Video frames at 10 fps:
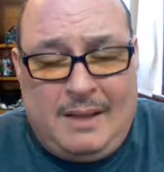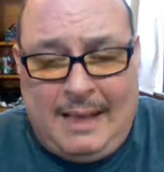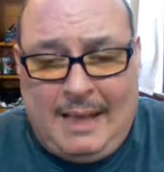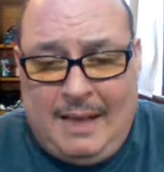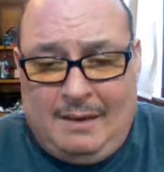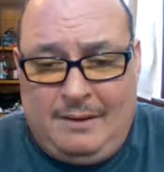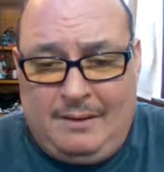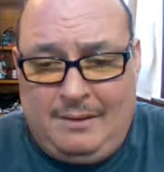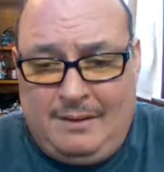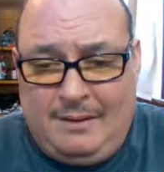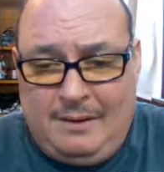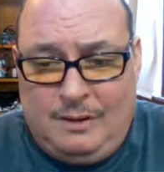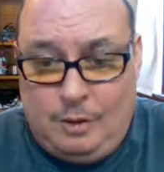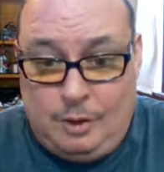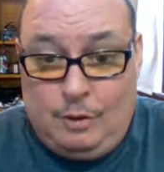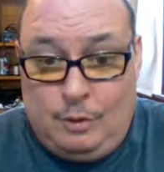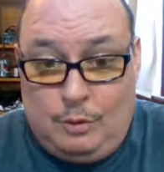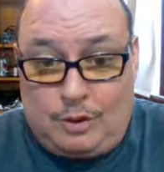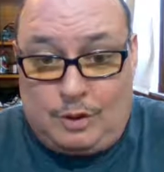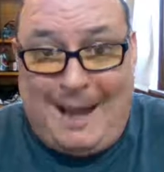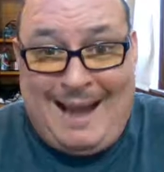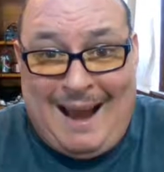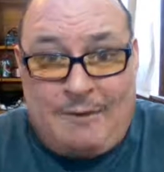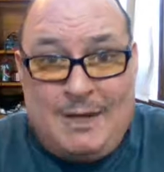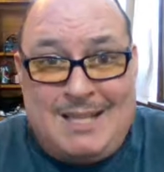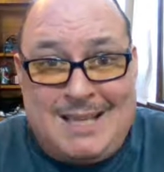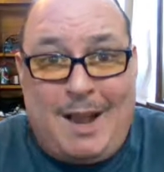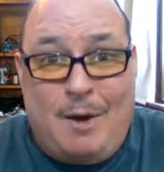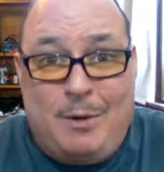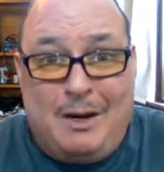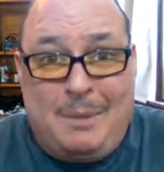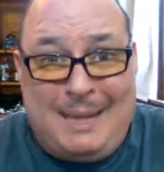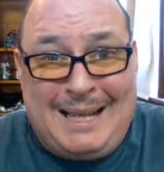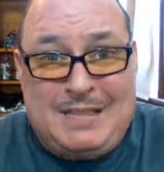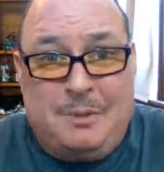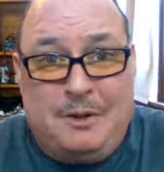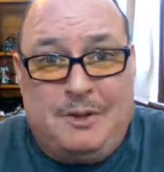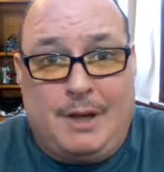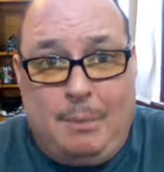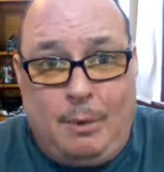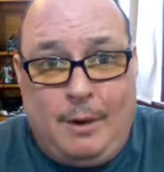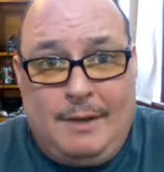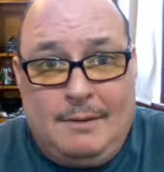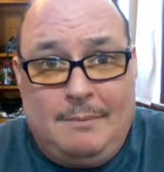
And do you train every site owner to be an expert in SharePoint?